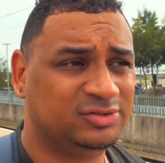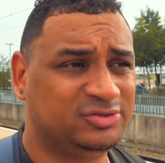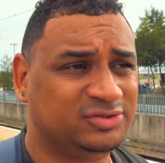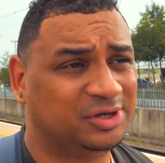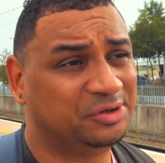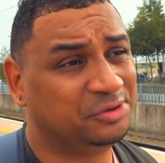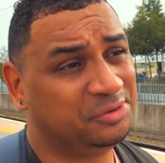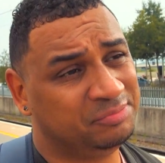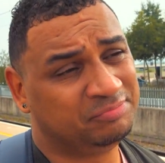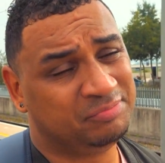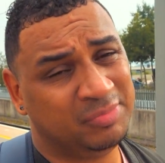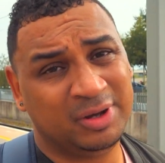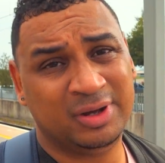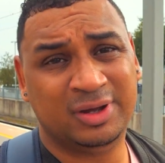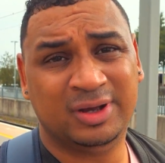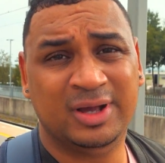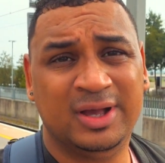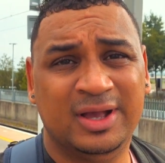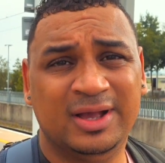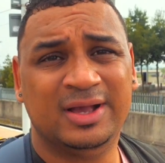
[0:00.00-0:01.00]
So
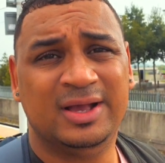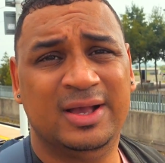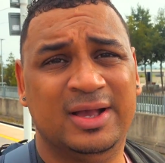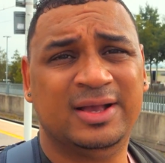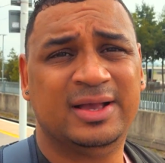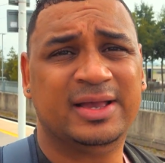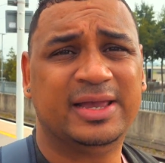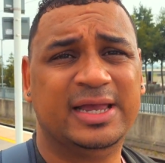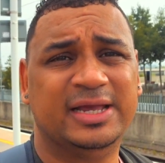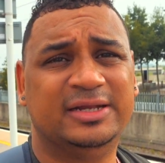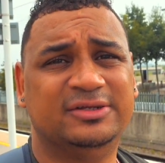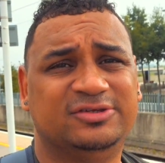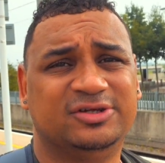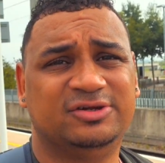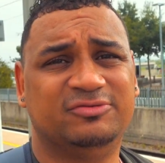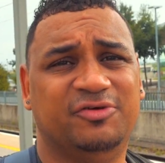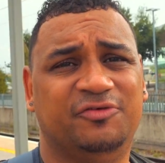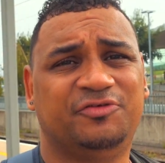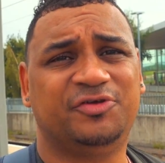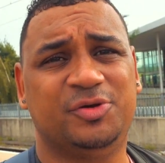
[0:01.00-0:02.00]
into
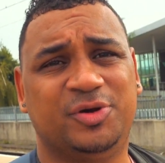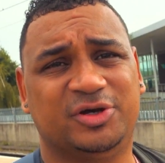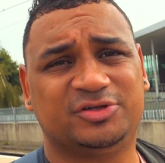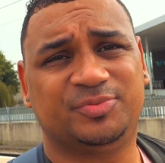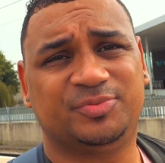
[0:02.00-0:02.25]
the review, I